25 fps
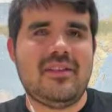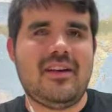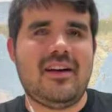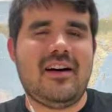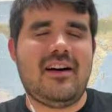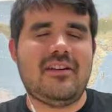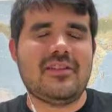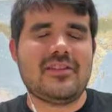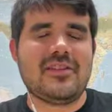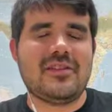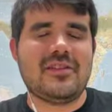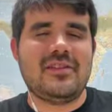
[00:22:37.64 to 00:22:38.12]

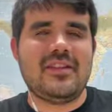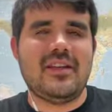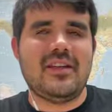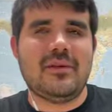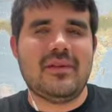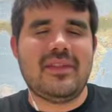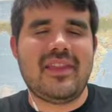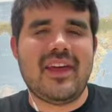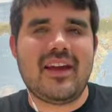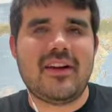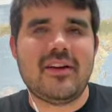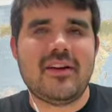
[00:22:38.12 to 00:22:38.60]
also deal
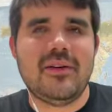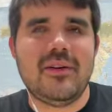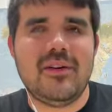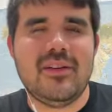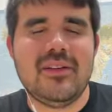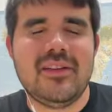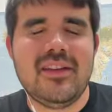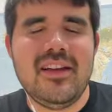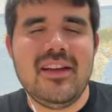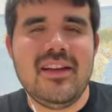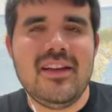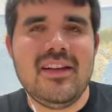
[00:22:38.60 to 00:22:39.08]
with that
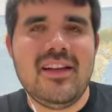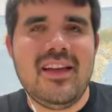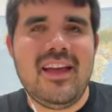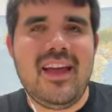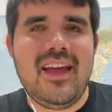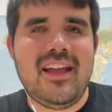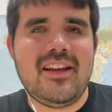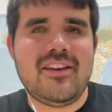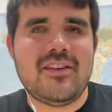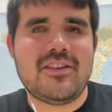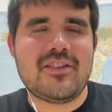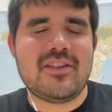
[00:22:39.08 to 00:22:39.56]
cold.
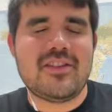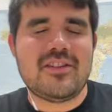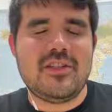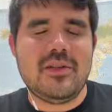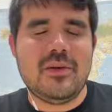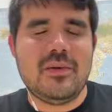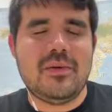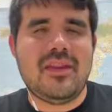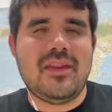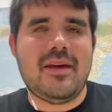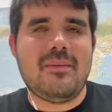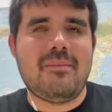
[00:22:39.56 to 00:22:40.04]
And you're just
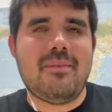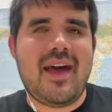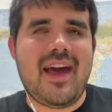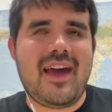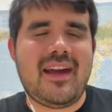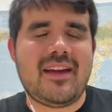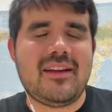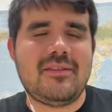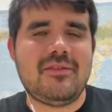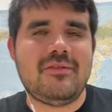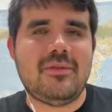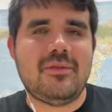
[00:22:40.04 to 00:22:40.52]
doing that
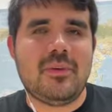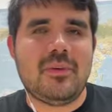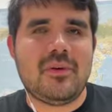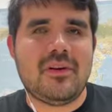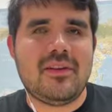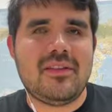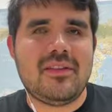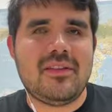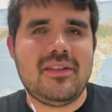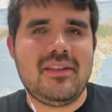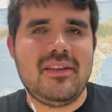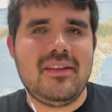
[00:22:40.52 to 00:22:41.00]
back and
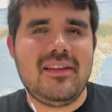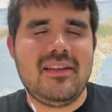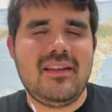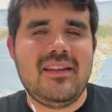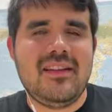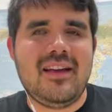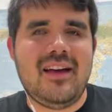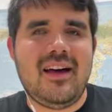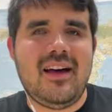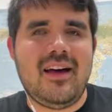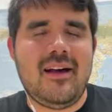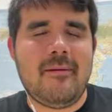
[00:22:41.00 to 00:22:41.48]
forth.
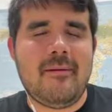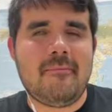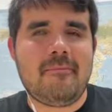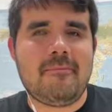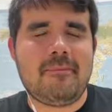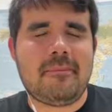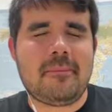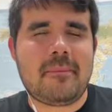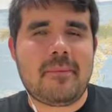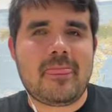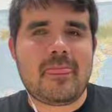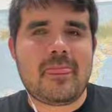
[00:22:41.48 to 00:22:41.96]

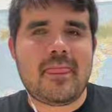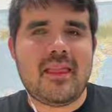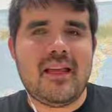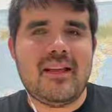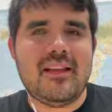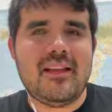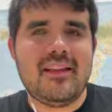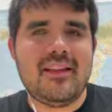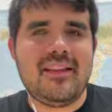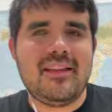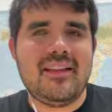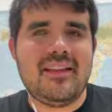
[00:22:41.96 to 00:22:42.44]

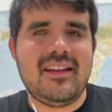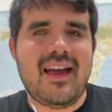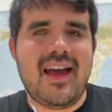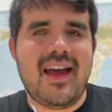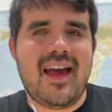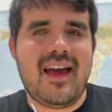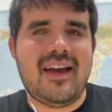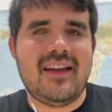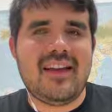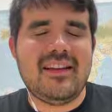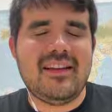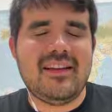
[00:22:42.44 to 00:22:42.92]

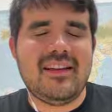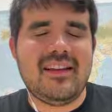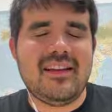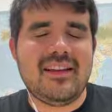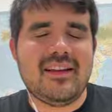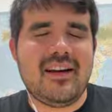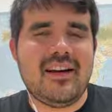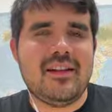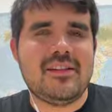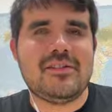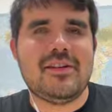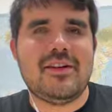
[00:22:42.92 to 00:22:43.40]
In
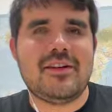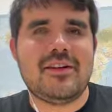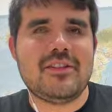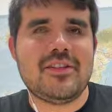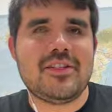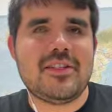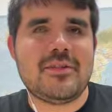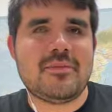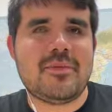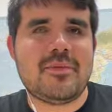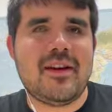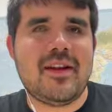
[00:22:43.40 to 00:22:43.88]
Colorado
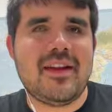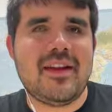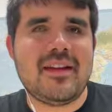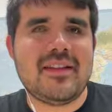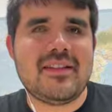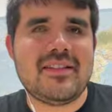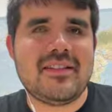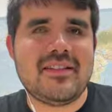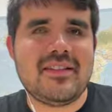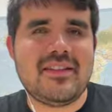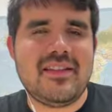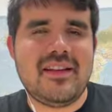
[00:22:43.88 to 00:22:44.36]

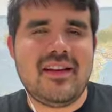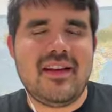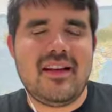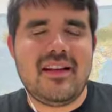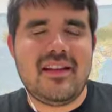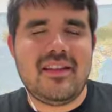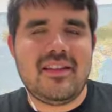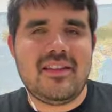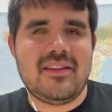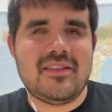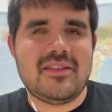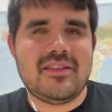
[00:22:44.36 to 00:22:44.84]
Springs,
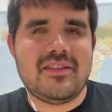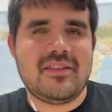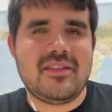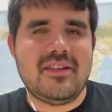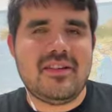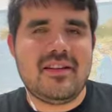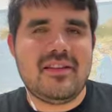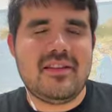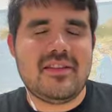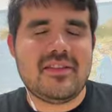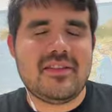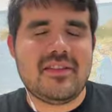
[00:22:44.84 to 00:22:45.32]
there's
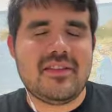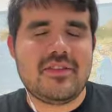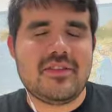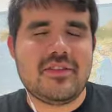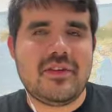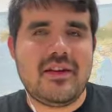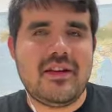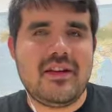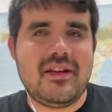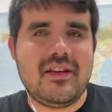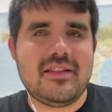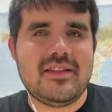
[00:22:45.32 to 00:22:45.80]
a
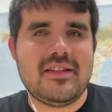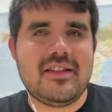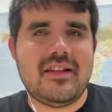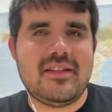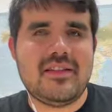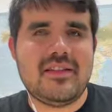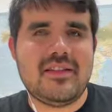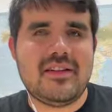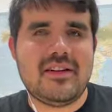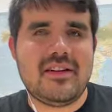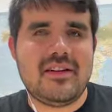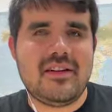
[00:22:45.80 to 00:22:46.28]
training
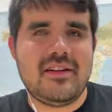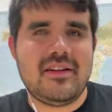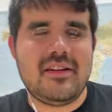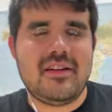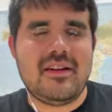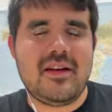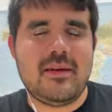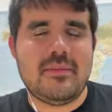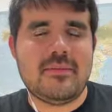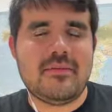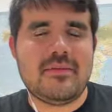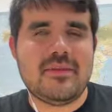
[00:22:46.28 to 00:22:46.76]
center
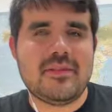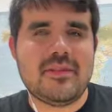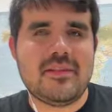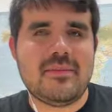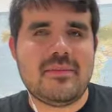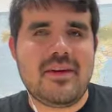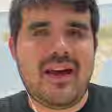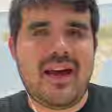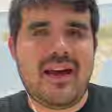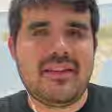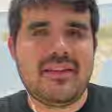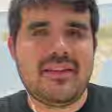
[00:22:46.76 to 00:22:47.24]
for
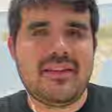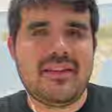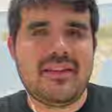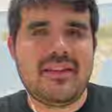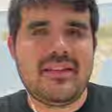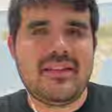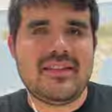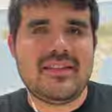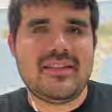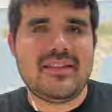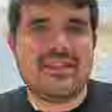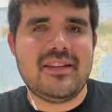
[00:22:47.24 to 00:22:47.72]
some
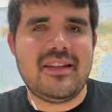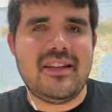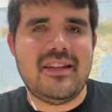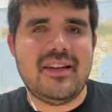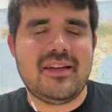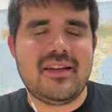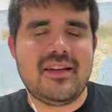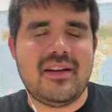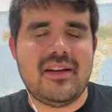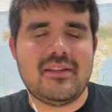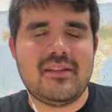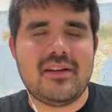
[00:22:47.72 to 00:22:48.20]
athletes
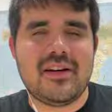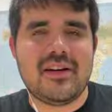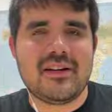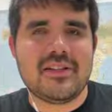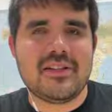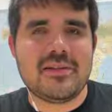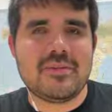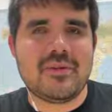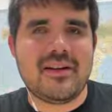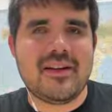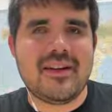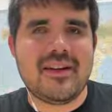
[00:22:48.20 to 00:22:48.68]
in Colorado
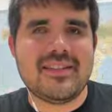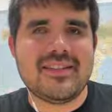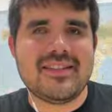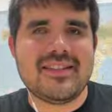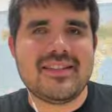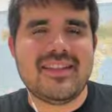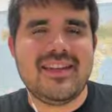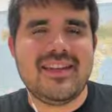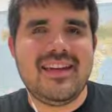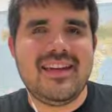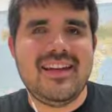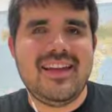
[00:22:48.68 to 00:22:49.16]

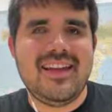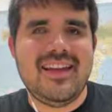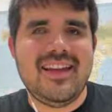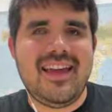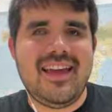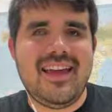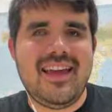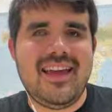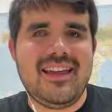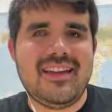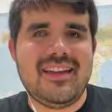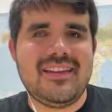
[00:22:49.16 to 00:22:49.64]
Springs.
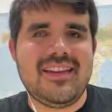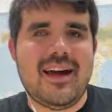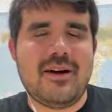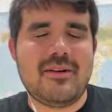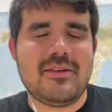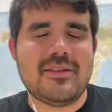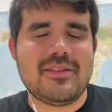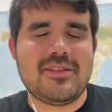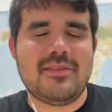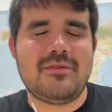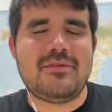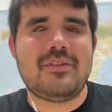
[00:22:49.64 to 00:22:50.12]
And
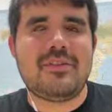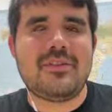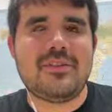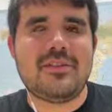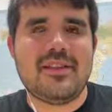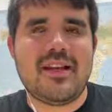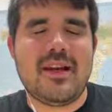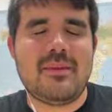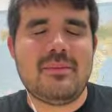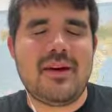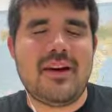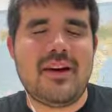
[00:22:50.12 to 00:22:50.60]
that was the
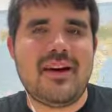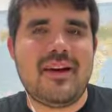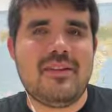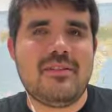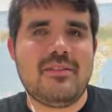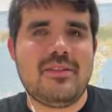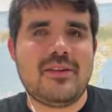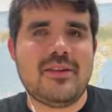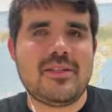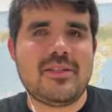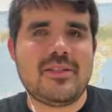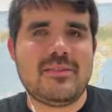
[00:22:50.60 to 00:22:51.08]
first time I
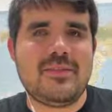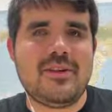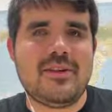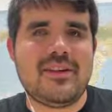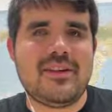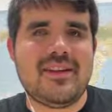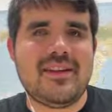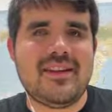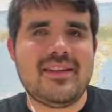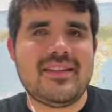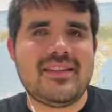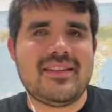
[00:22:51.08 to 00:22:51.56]
ever
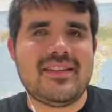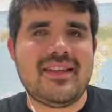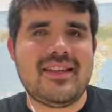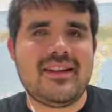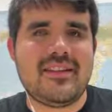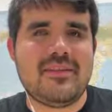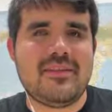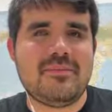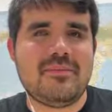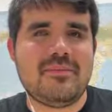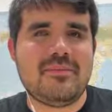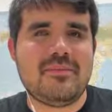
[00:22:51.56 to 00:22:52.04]
experienced
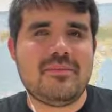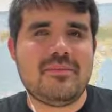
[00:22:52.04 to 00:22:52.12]
like a